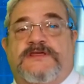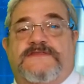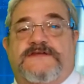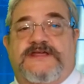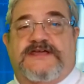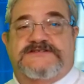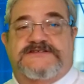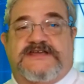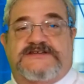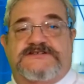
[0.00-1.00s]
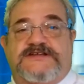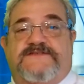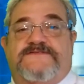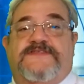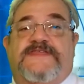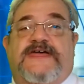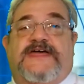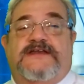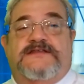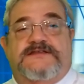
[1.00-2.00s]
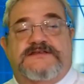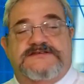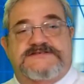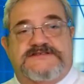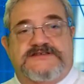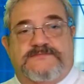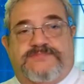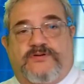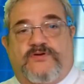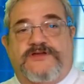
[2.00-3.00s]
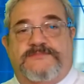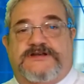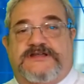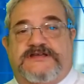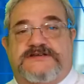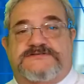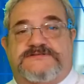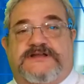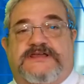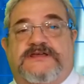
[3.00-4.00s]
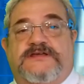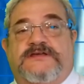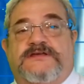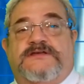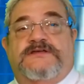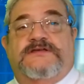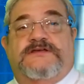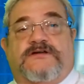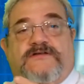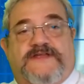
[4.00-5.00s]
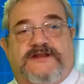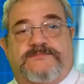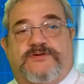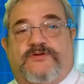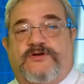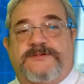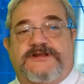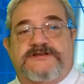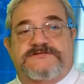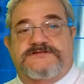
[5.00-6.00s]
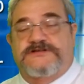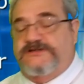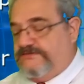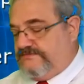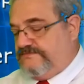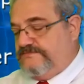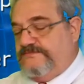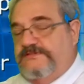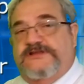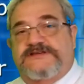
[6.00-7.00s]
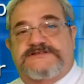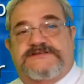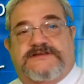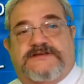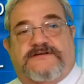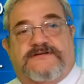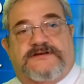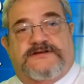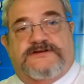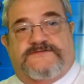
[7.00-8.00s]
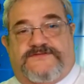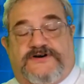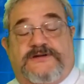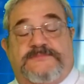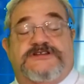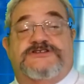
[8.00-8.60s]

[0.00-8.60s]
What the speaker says: The next section after that is the employment history. And on that employment history, you list the from and